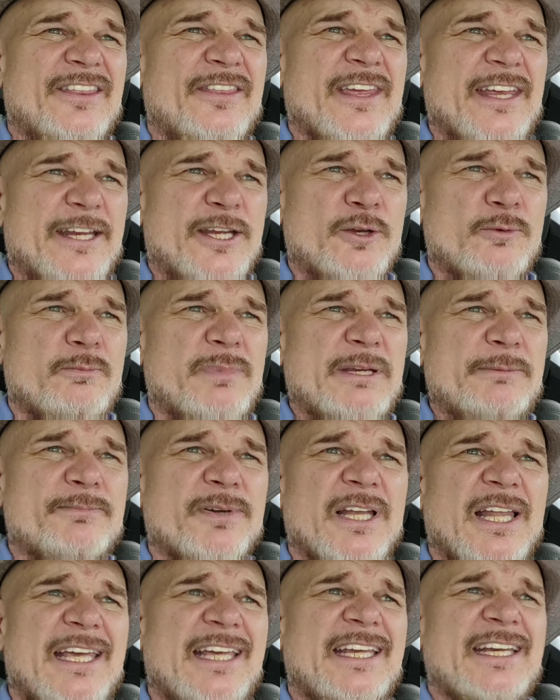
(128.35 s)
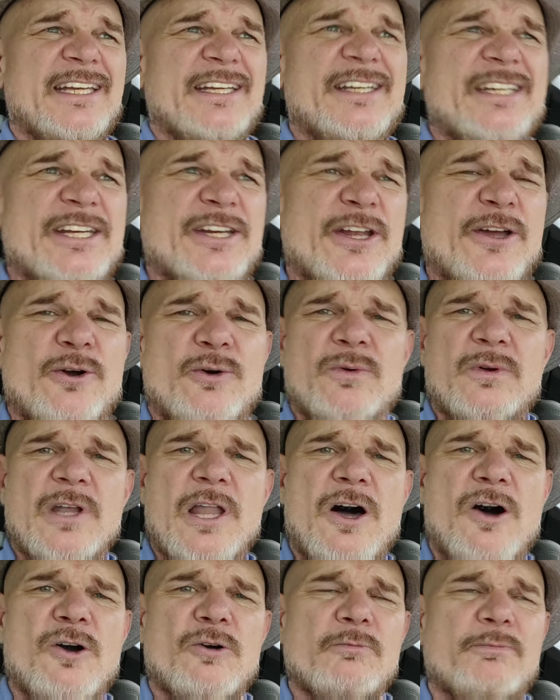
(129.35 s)
that can be played you know
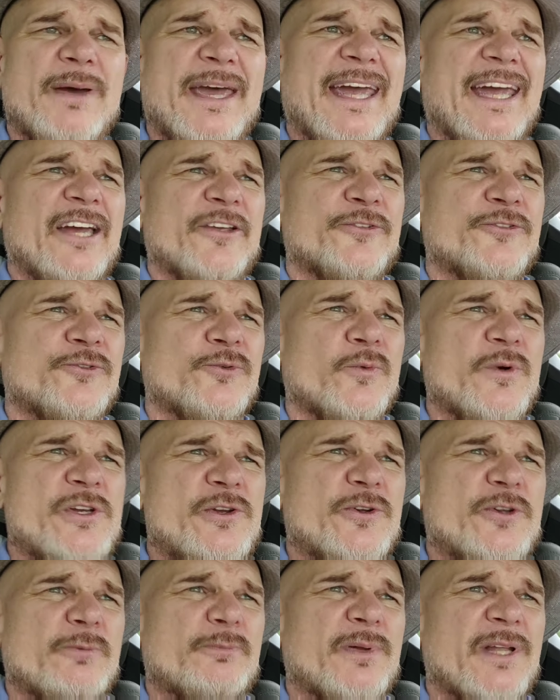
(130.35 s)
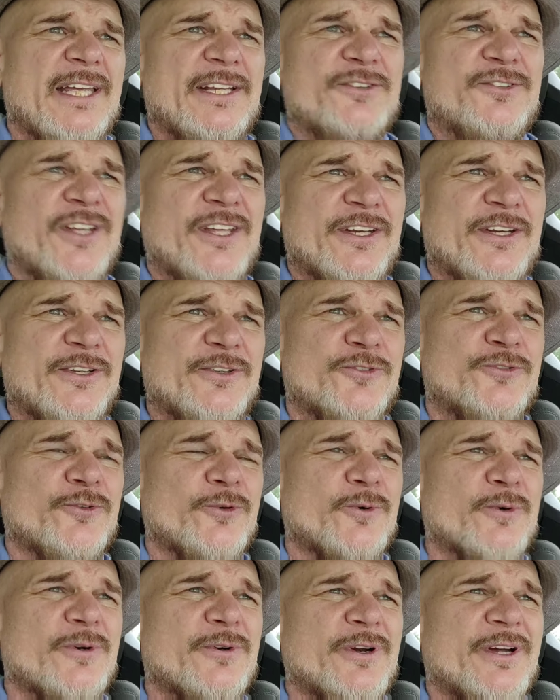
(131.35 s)
long past when you could play tennis
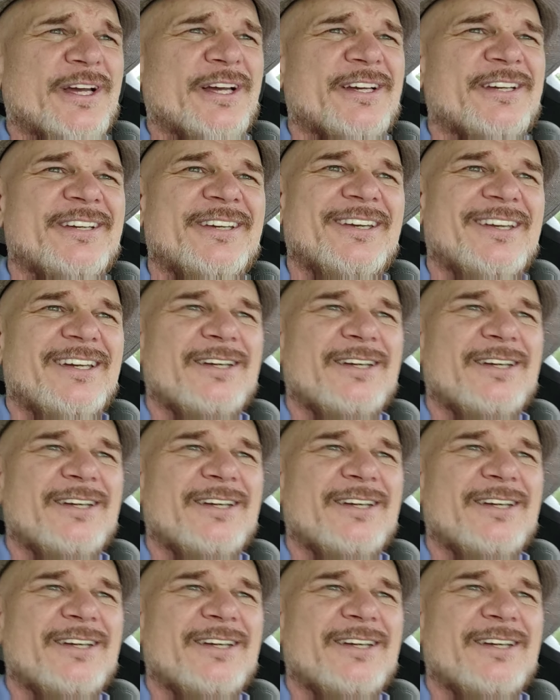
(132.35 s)
or uh,